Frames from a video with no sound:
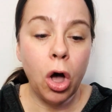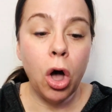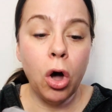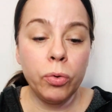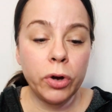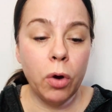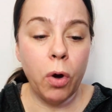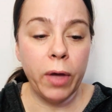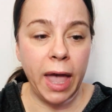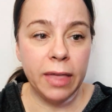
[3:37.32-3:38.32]
Oh no,
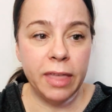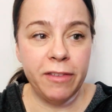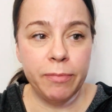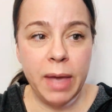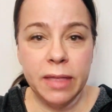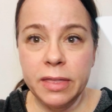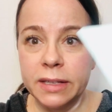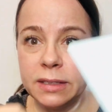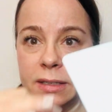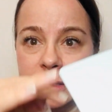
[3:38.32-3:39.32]
okay, they've made
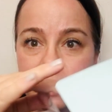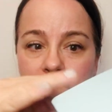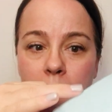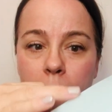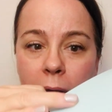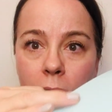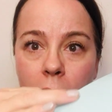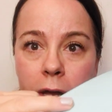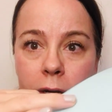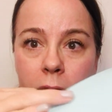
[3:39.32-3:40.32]
this to stick it back
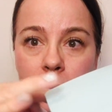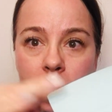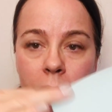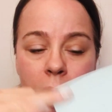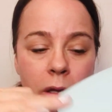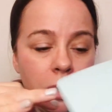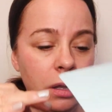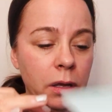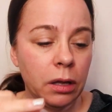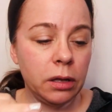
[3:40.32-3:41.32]
on,
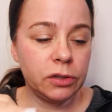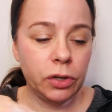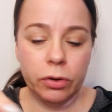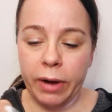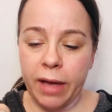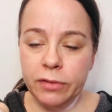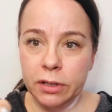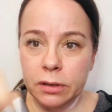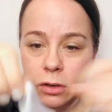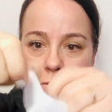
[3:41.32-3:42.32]
so you don't have
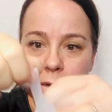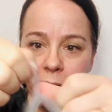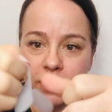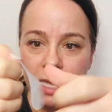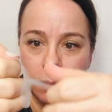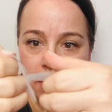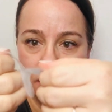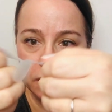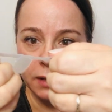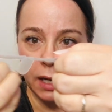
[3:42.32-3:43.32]
to keep the
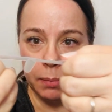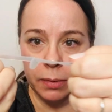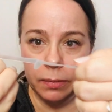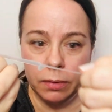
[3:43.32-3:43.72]
little tape.